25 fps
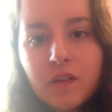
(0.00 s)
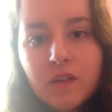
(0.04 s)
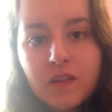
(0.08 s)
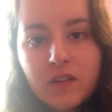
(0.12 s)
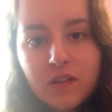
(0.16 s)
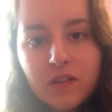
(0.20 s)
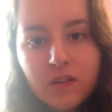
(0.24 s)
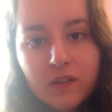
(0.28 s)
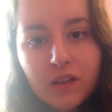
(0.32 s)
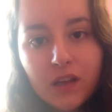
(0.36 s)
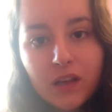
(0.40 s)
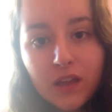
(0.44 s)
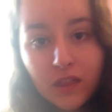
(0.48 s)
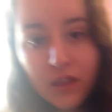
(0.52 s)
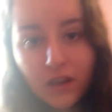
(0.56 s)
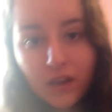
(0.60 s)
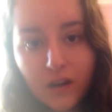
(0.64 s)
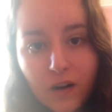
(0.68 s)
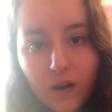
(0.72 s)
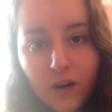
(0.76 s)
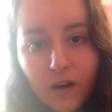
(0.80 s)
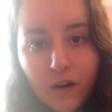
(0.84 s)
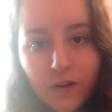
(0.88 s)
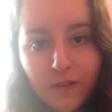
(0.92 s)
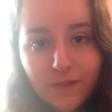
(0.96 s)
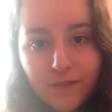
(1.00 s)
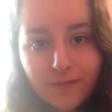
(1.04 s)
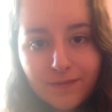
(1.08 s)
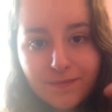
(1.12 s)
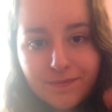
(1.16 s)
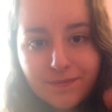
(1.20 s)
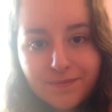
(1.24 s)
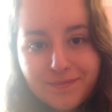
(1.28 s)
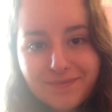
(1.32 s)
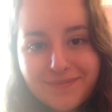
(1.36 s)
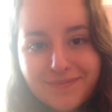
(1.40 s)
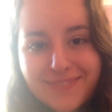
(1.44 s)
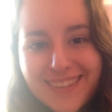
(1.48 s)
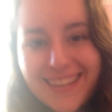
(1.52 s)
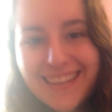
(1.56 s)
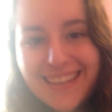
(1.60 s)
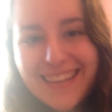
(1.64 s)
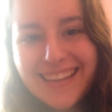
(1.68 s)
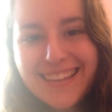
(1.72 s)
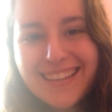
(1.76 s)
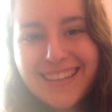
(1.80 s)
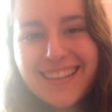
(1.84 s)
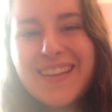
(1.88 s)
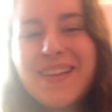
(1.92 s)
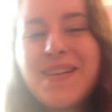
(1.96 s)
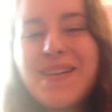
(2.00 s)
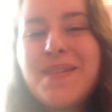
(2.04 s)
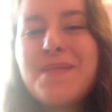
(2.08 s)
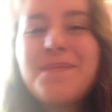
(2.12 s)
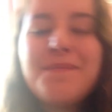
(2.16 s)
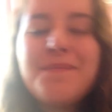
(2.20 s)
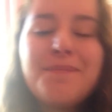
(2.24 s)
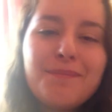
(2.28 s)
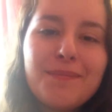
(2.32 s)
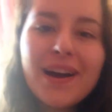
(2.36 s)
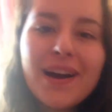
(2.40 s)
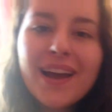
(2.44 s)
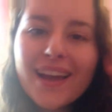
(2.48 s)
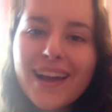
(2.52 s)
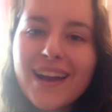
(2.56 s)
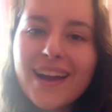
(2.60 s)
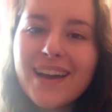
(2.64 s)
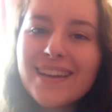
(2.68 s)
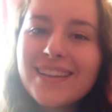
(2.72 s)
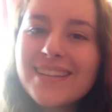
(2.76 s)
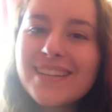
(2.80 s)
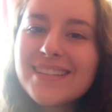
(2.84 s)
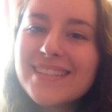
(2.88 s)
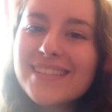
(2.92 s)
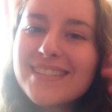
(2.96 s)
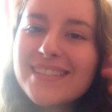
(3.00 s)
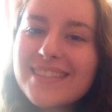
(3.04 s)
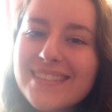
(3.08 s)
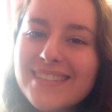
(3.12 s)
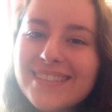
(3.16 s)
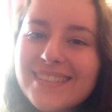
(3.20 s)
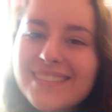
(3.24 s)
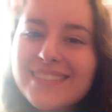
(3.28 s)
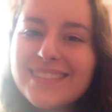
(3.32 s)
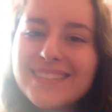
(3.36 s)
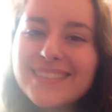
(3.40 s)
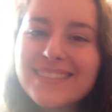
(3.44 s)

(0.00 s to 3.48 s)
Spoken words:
Stay there. Bye, guys.